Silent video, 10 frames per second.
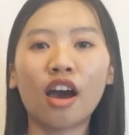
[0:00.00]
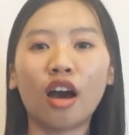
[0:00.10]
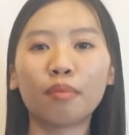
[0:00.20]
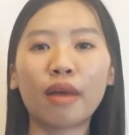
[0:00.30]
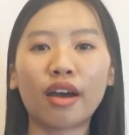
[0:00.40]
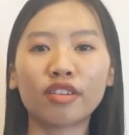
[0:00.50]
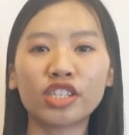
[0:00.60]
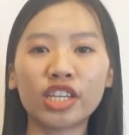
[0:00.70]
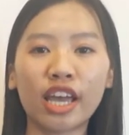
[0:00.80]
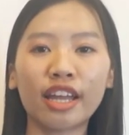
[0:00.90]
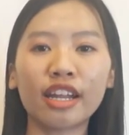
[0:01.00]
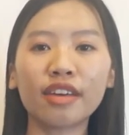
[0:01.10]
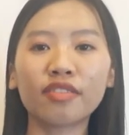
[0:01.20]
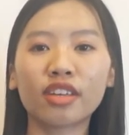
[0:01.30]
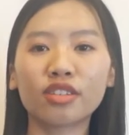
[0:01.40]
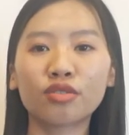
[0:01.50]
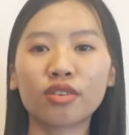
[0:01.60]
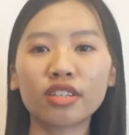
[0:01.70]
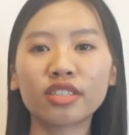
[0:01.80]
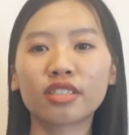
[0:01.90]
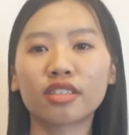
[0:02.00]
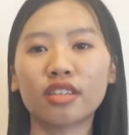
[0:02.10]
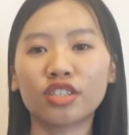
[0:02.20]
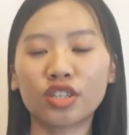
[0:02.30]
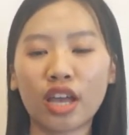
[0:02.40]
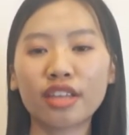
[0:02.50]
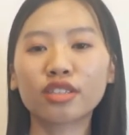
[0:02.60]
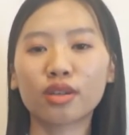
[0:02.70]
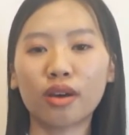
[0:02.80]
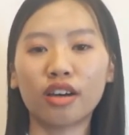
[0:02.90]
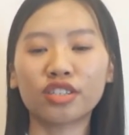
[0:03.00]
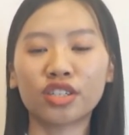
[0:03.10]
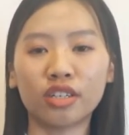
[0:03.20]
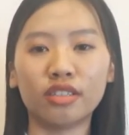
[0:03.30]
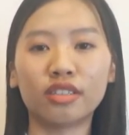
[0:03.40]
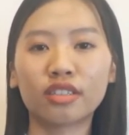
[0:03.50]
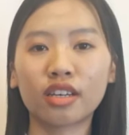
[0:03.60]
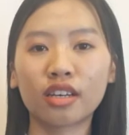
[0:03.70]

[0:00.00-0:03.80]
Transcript: about the change if they trust the change to urgent.